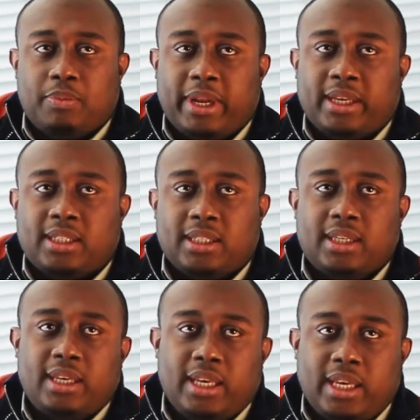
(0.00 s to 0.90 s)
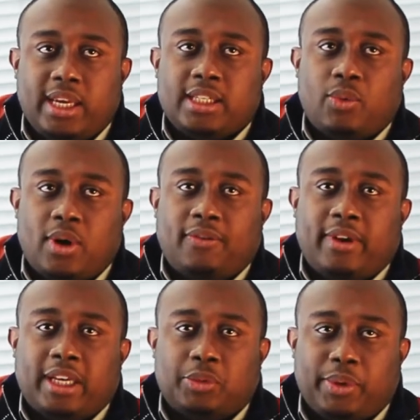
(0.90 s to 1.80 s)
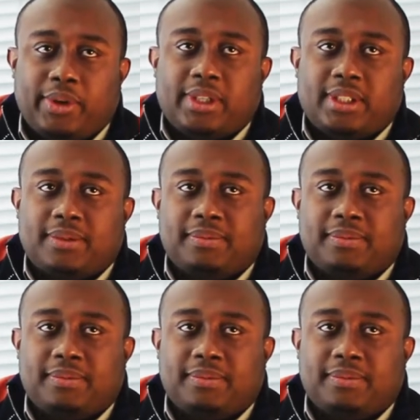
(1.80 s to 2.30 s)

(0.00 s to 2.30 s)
place is a wonderful experience.